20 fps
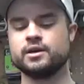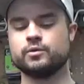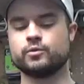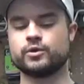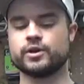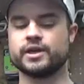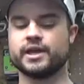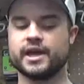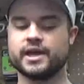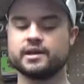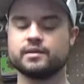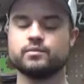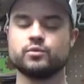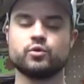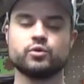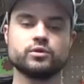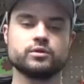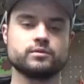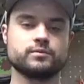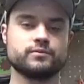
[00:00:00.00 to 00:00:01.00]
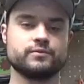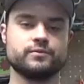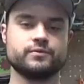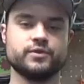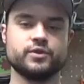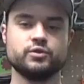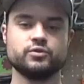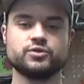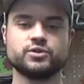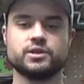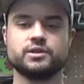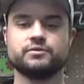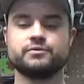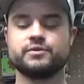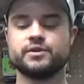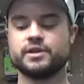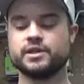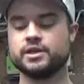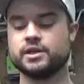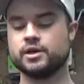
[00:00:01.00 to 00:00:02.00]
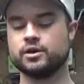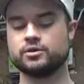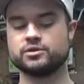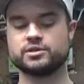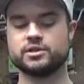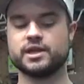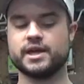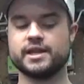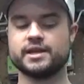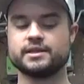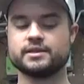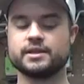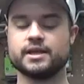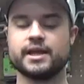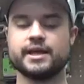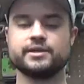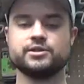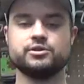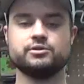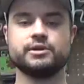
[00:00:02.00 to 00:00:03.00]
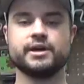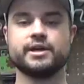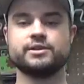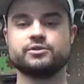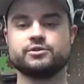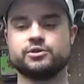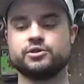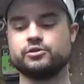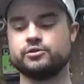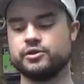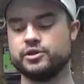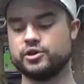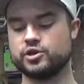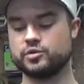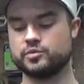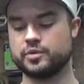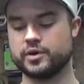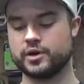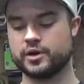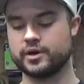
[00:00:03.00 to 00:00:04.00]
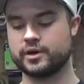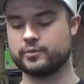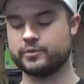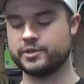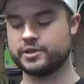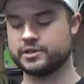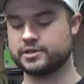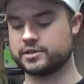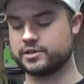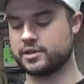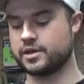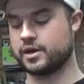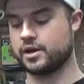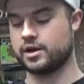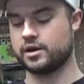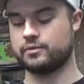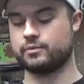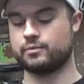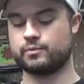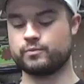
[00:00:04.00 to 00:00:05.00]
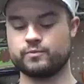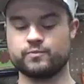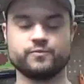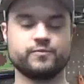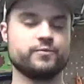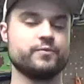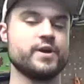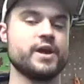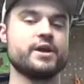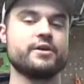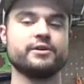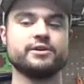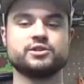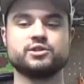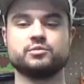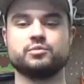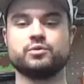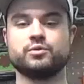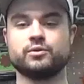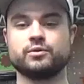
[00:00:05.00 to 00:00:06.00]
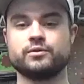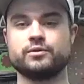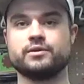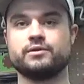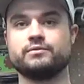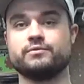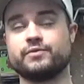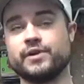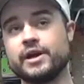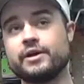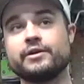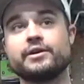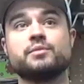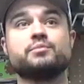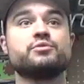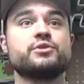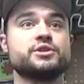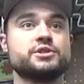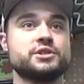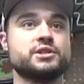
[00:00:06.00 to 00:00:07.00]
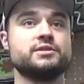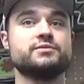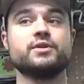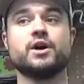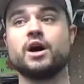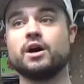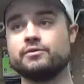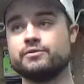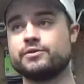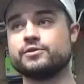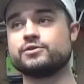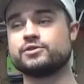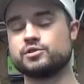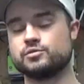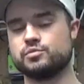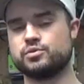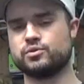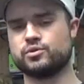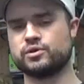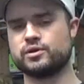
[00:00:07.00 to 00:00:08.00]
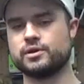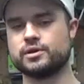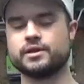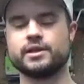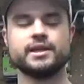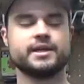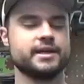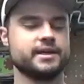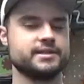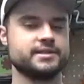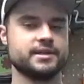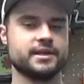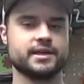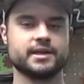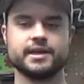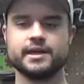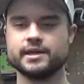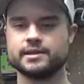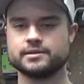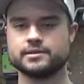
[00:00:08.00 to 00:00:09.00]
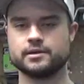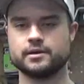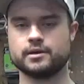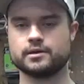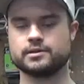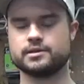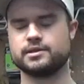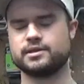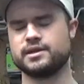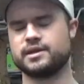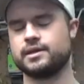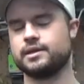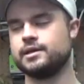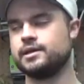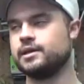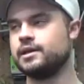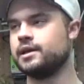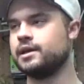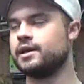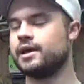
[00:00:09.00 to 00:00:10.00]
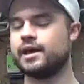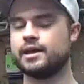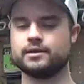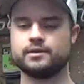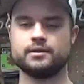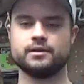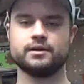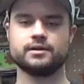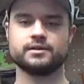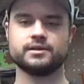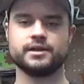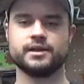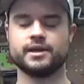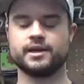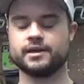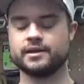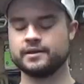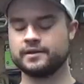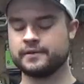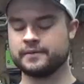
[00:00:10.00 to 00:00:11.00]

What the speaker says: We're gaining more views on the videos, gaining likes. You guys are doing your part. We just are very supportive, very appreciative of your support. Like I said, I can't talk tonight. Had a long day.